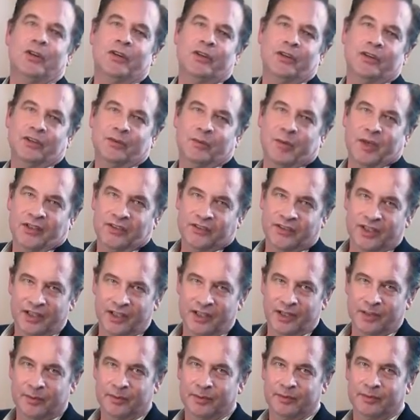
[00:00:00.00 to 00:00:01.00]
here's my
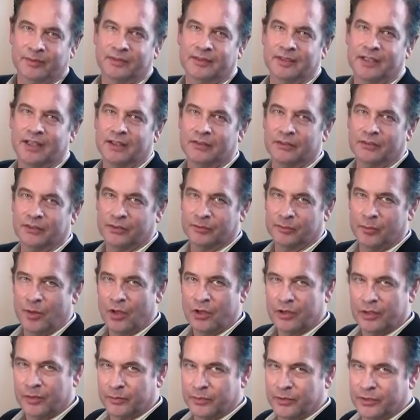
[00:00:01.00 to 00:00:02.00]
setup. I have a
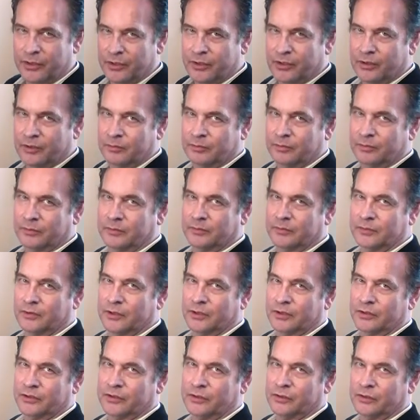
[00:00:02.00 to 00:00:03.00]
small computer
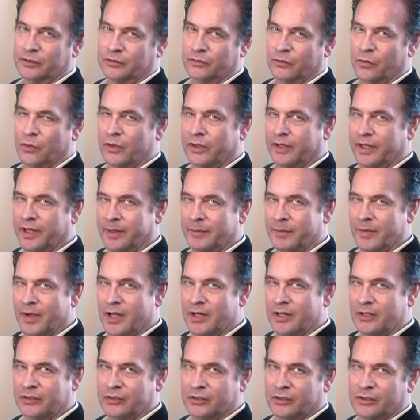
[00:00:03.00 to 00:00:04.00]
hooked to a 4K
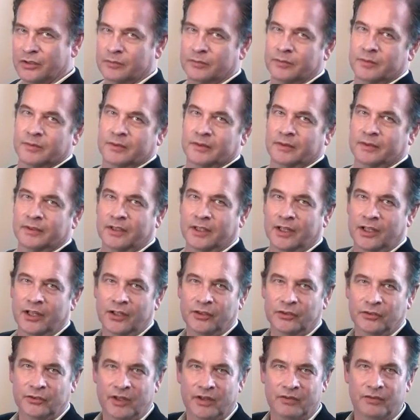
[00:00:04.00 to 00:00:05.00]
monitor. I
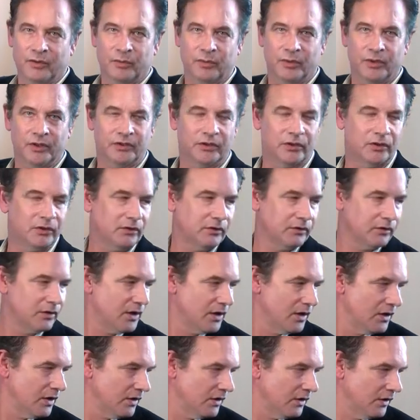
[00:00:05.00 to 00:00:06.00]
also have a printer
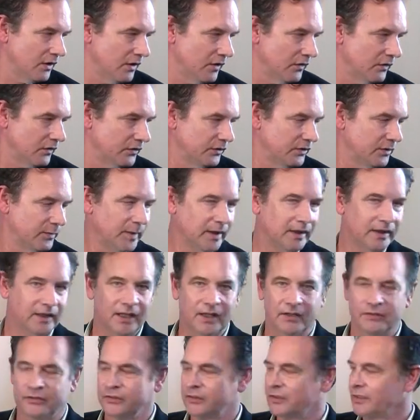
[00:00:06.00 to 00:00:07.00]
over to my
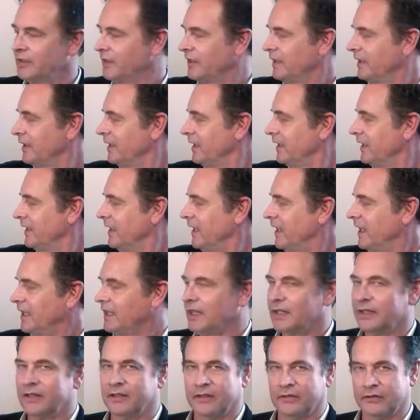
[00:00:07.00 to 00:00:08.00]
left
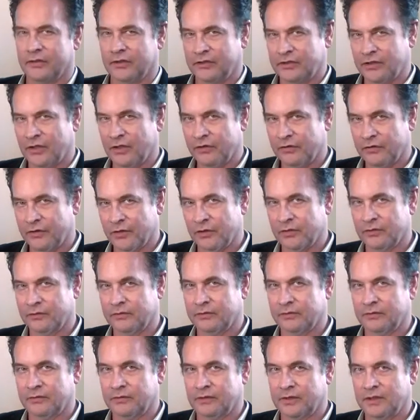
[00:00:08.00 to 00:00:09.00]
and I have a cell
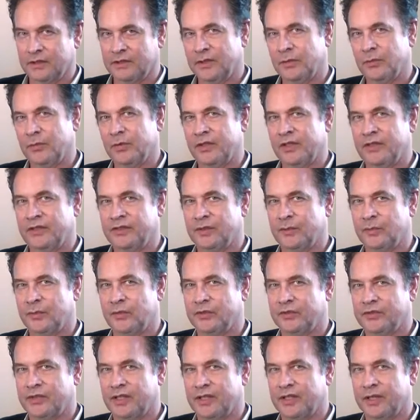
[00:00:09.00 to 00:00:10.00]
phone. It's a pretty
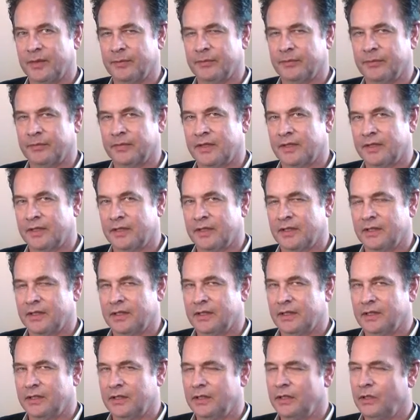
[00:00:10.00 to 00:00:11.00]
simple setup.
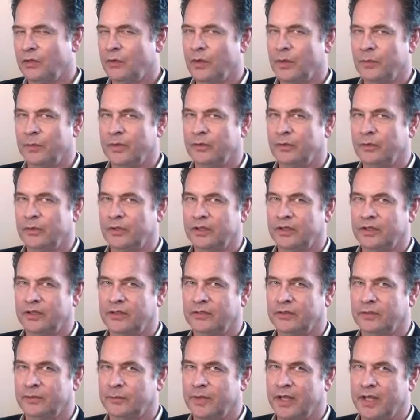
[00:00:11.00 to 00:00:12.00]
The equipment really
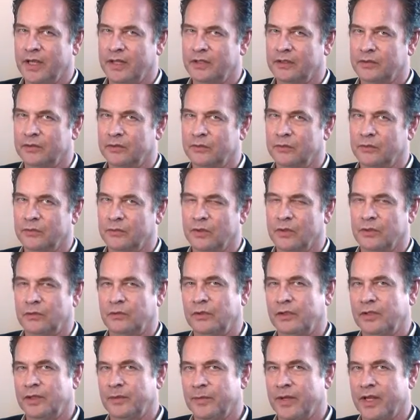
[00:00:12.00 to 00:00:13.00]
doesn't matter. What
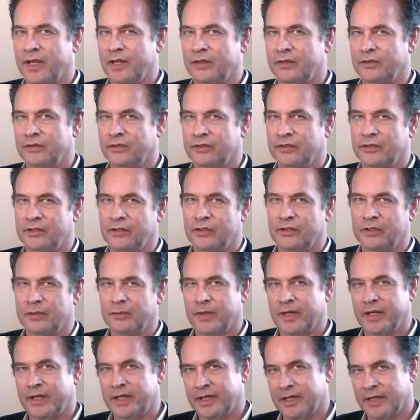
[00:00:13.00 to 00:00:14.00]
really matters is here
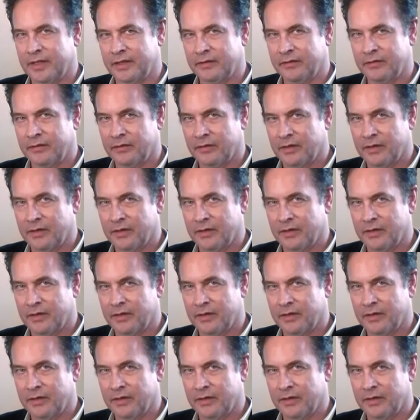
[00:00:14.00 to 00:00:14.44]
in my head.